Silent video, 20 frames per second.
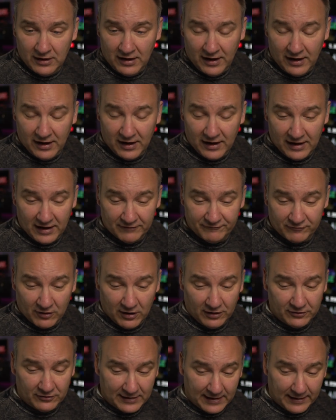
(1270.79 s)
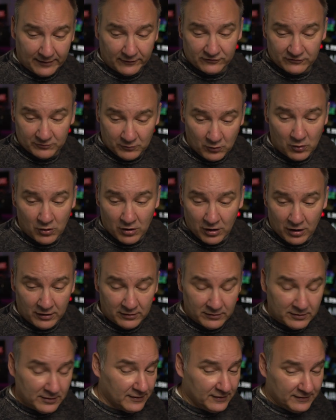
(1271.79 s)
For $100
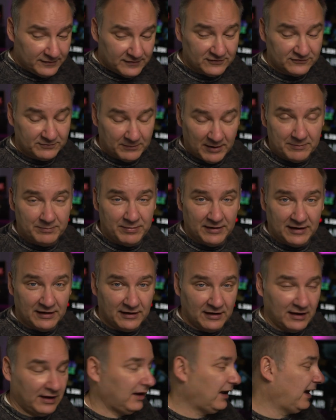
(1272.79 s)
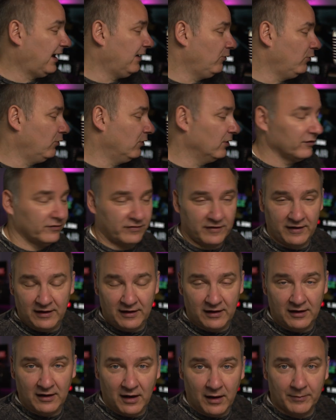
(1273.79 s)
more, this might be a
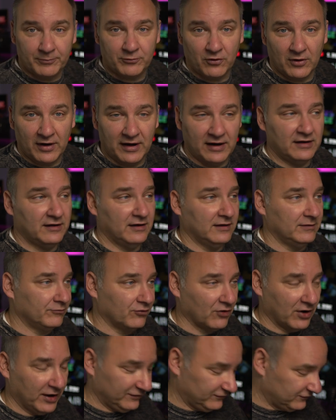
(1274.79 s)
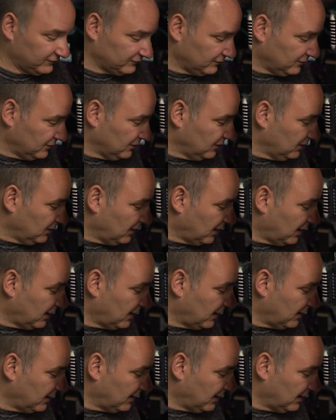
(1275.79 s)
worthy upgrade in price.
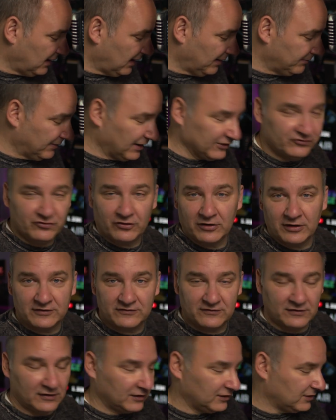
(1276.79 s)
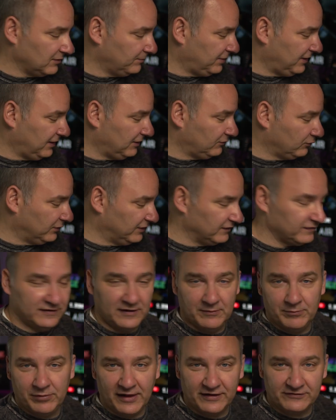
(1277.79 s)
I'm not sure it's going to compete with
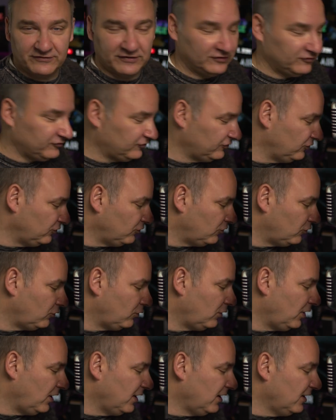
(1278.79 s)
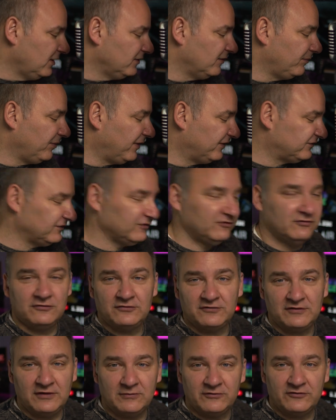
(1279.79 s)
the Blessing 2. The Blessing 2
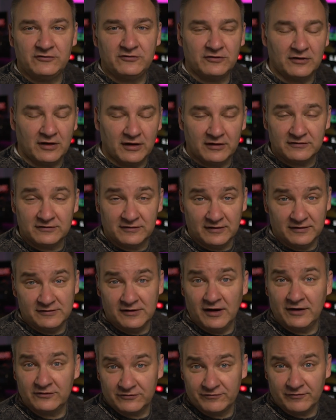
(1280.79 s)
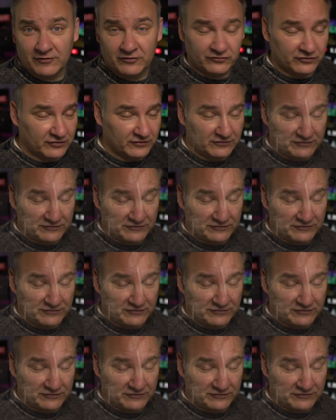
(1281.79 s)
the Dusk version